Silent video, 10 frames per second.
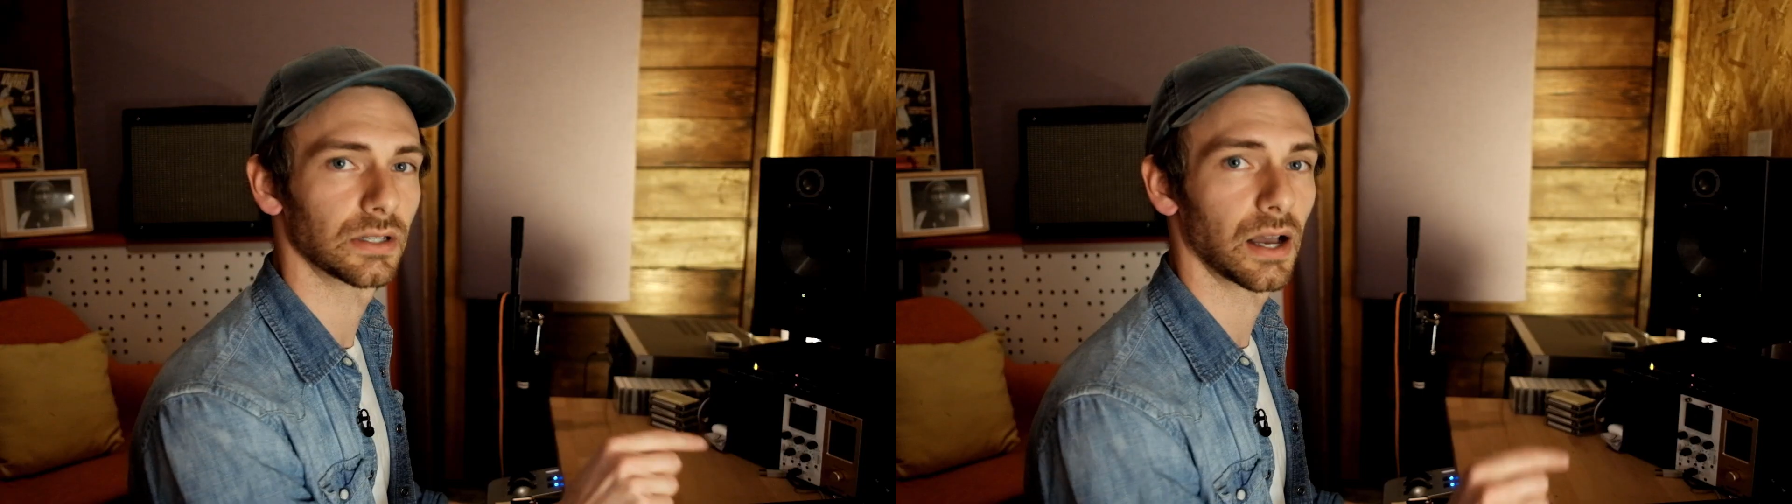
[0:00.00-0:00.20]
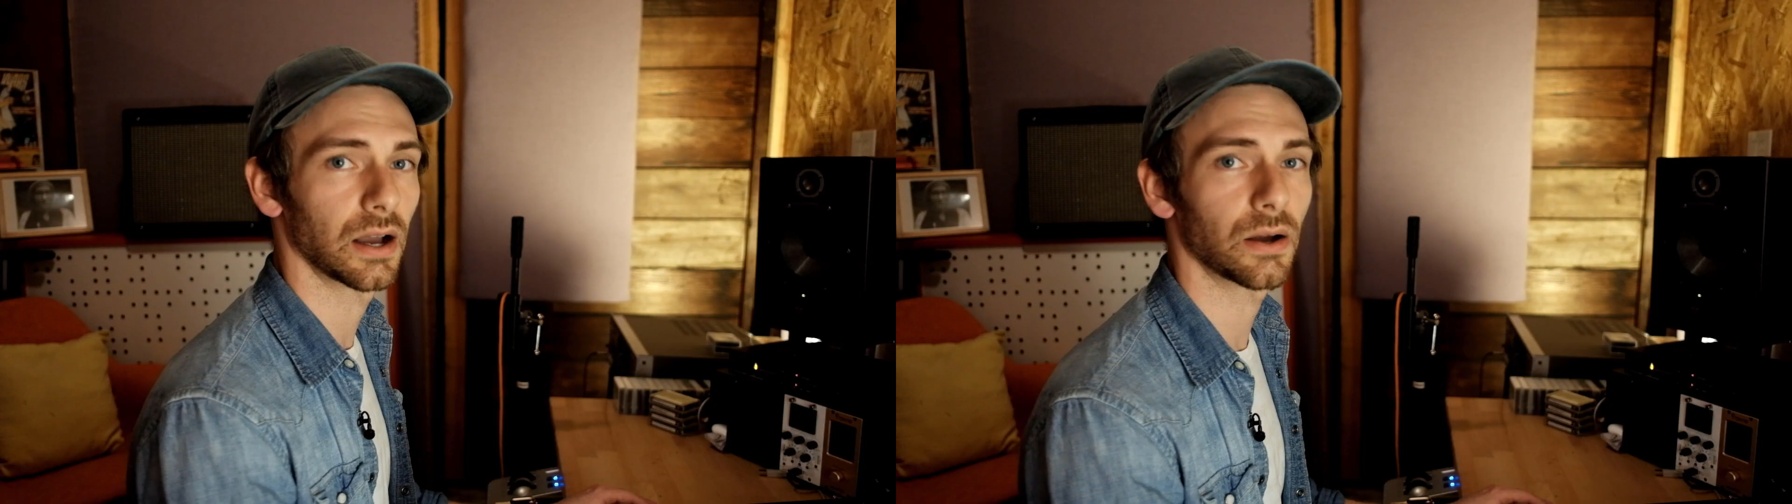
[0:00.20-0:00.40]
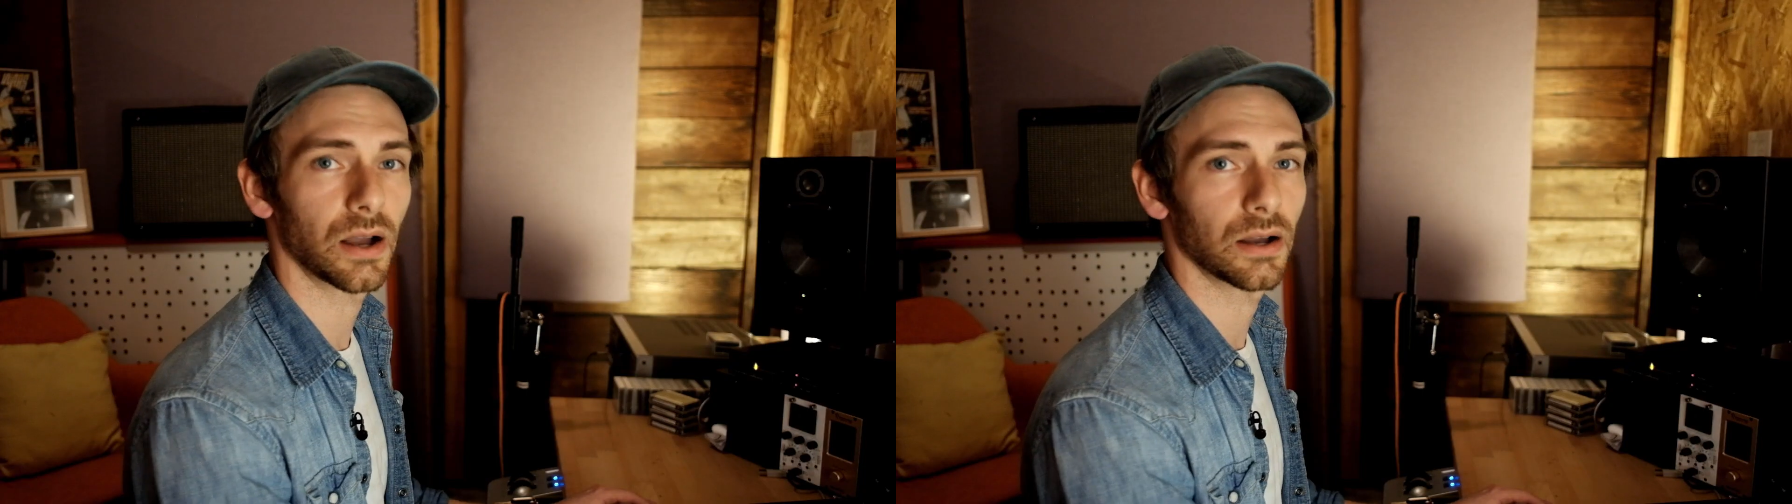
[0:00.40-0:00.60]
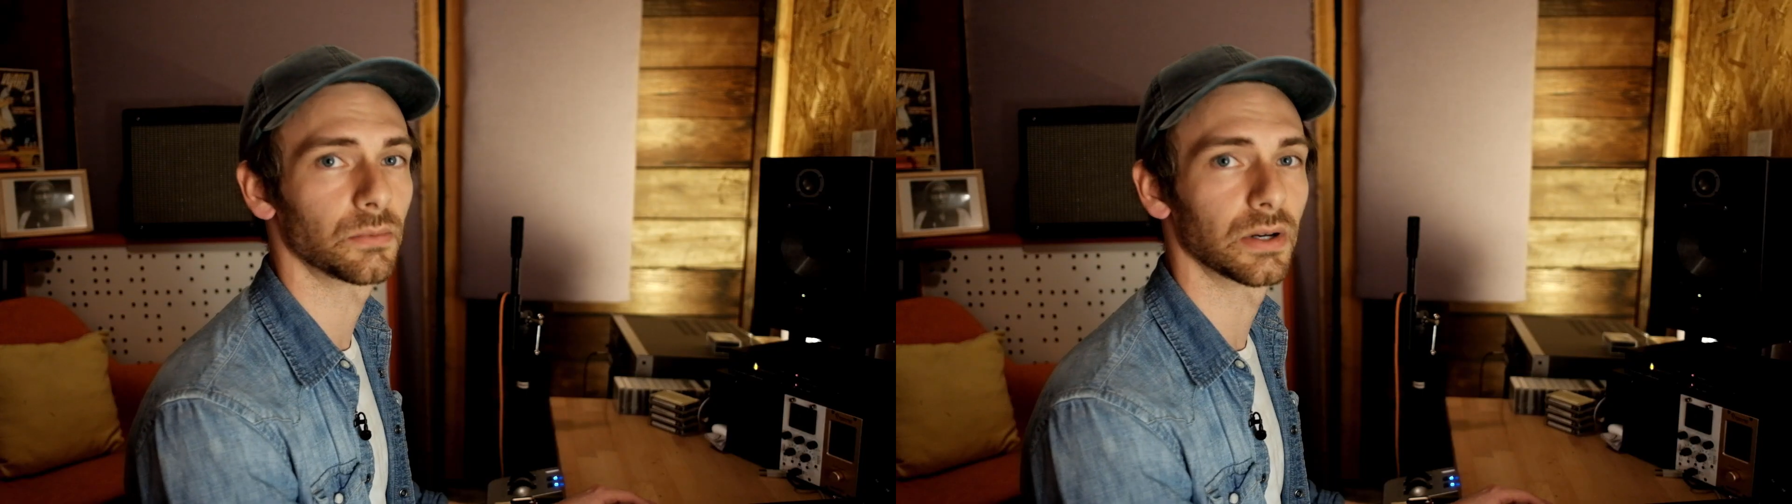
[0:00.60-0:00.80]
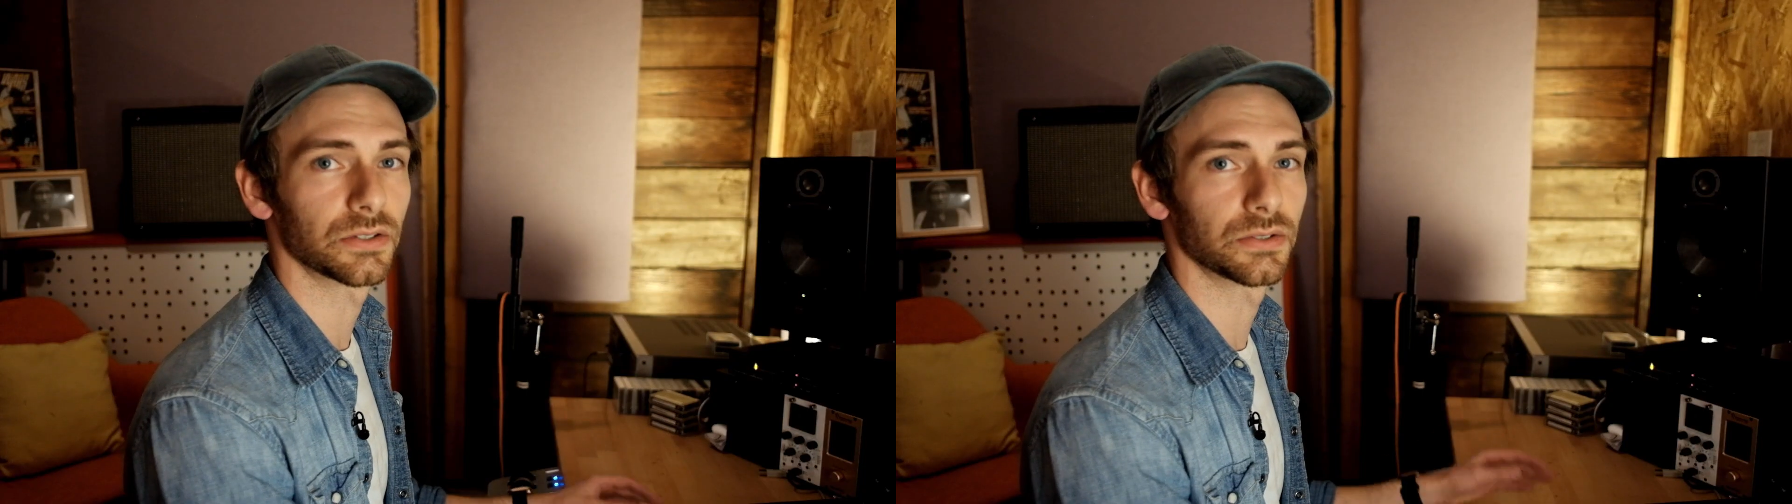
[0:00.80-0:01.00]
uh, I
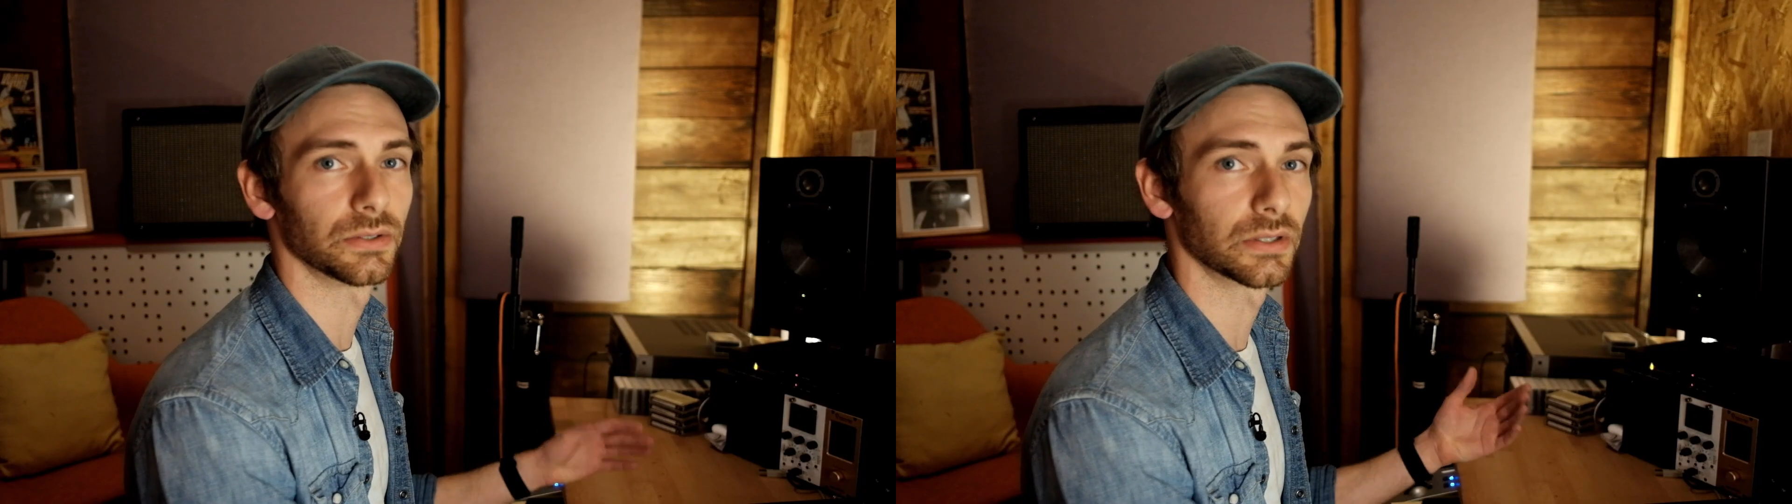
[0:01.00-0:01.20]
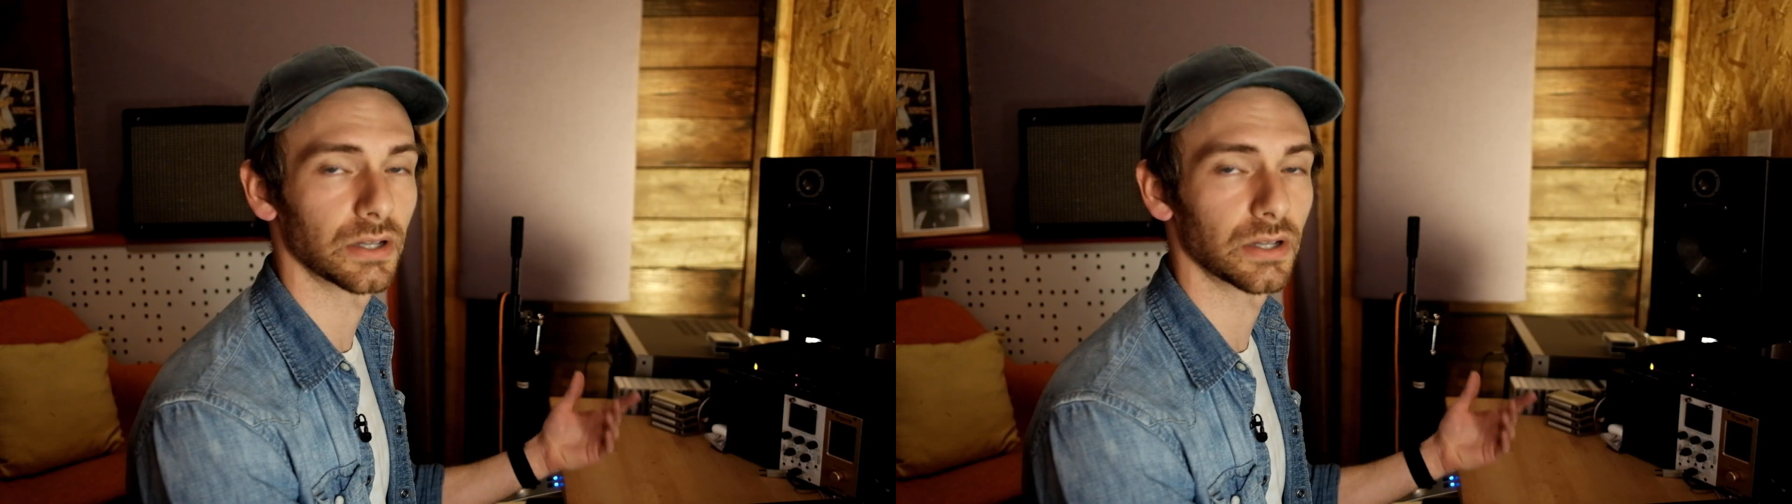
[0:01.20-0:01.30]
want to